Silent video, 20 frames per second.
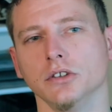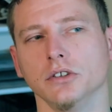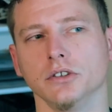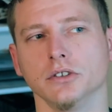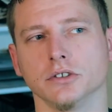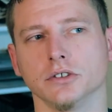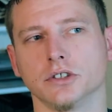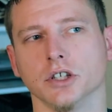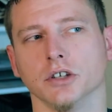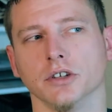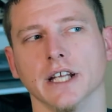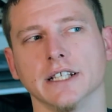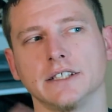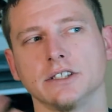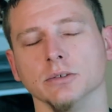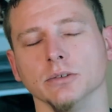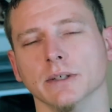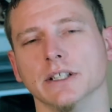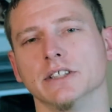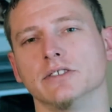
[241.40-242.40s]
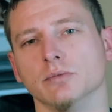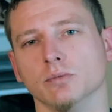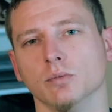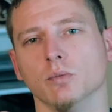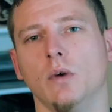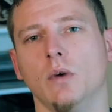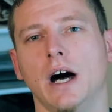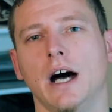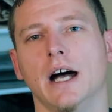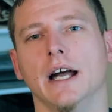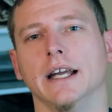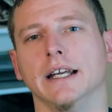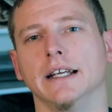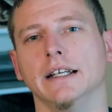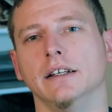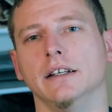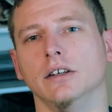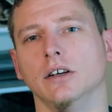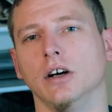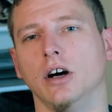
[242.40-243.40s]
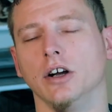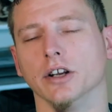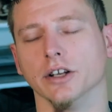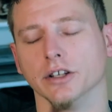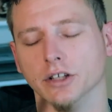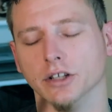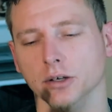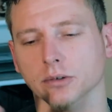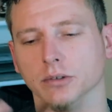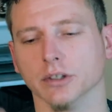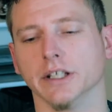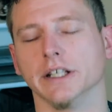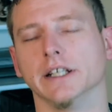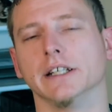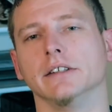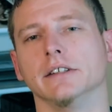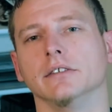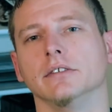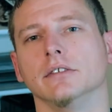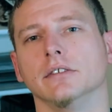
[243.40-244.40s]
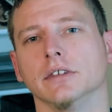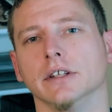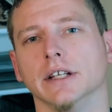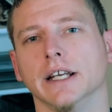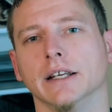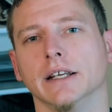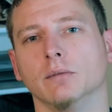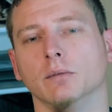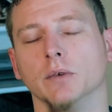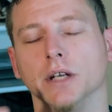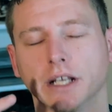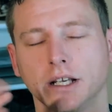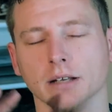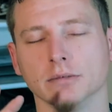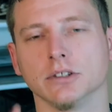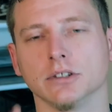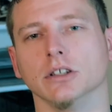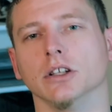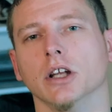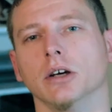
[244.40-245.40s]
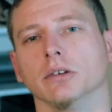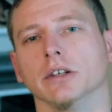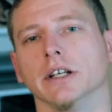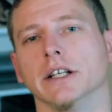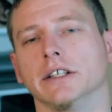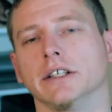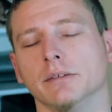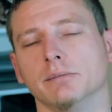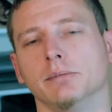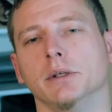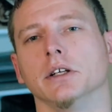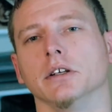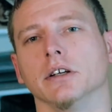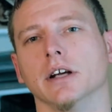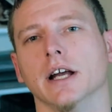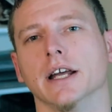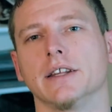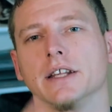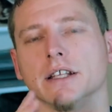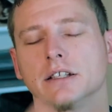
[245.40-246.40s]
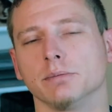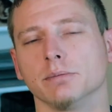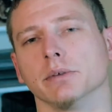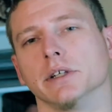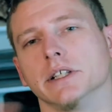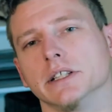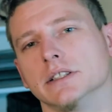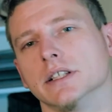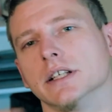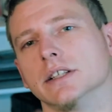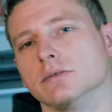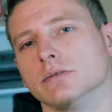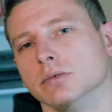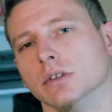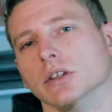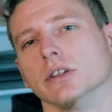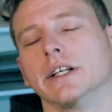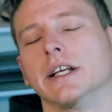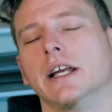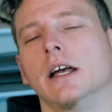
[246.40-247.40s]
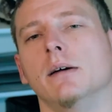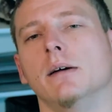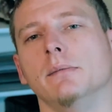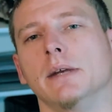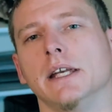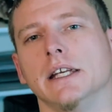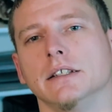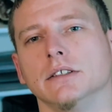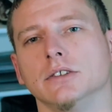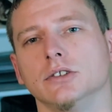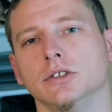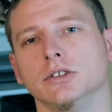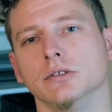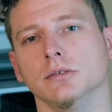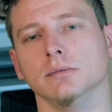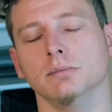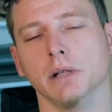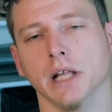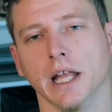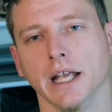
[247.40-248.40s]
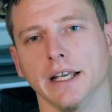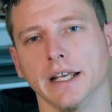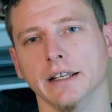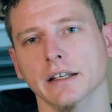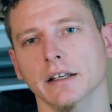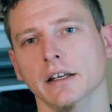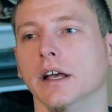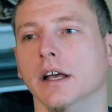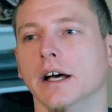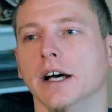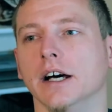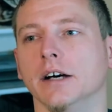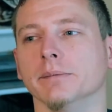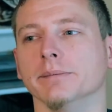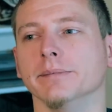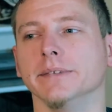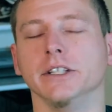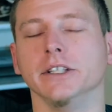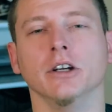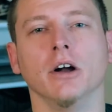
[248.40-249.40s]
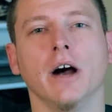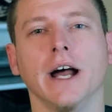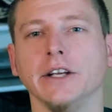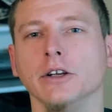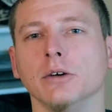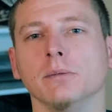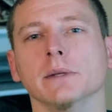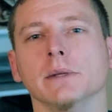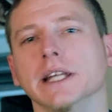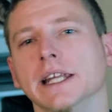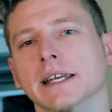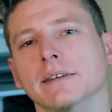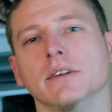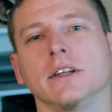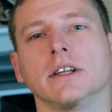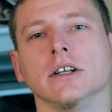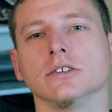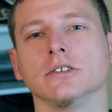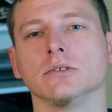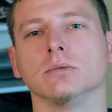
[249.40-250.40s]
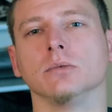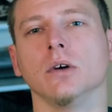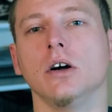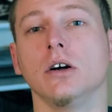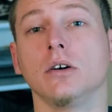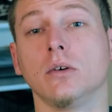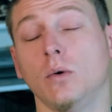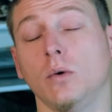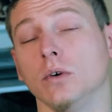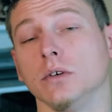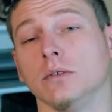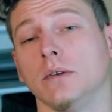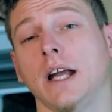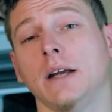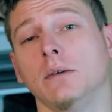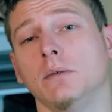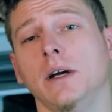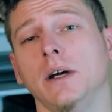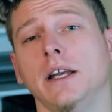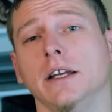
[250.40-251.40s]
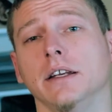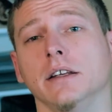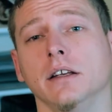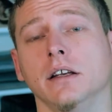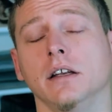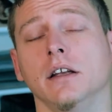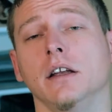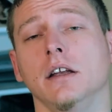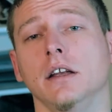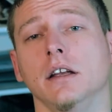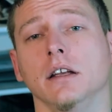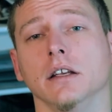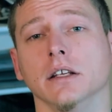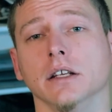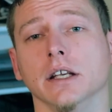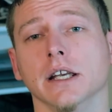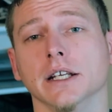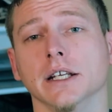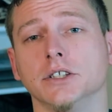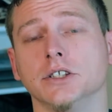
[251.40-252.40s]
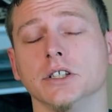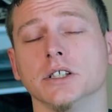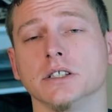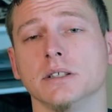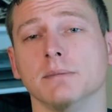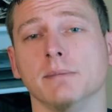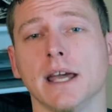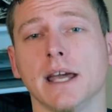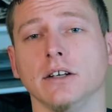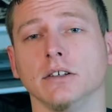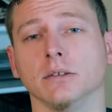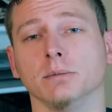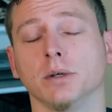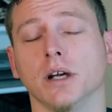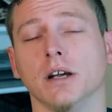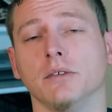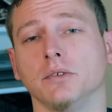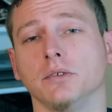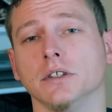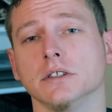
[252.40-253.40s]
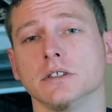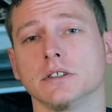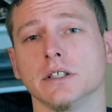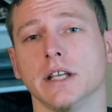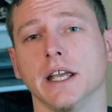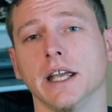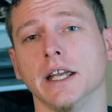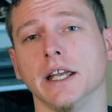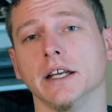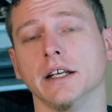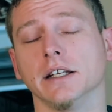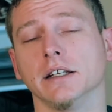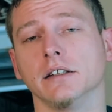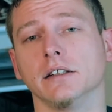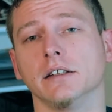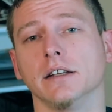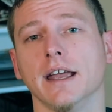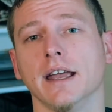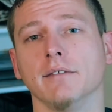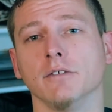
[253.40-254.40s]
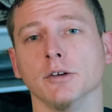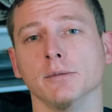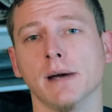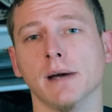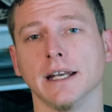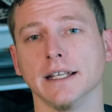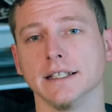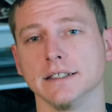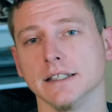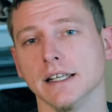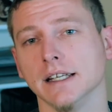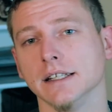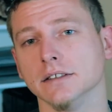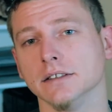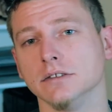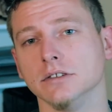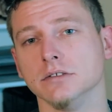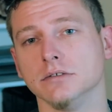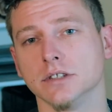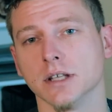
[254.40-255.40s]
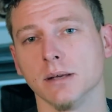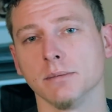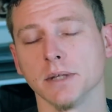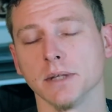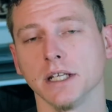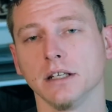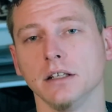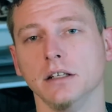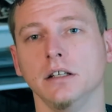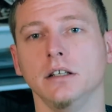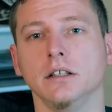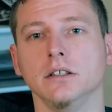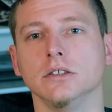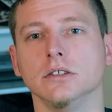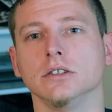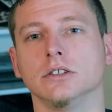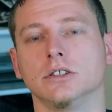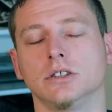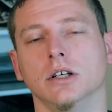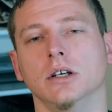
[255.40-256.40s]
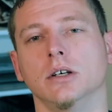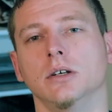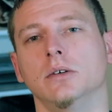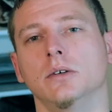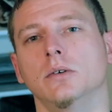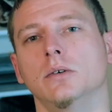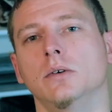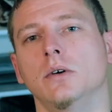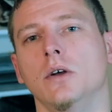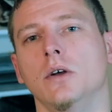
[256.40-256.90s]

so that's the reason why on the lower end, like when it comes to lower end computer, I think the presets really come into play. You know, I don't believe that there's a wrong or right way. It's just a matter of preference, and everybody's into something. So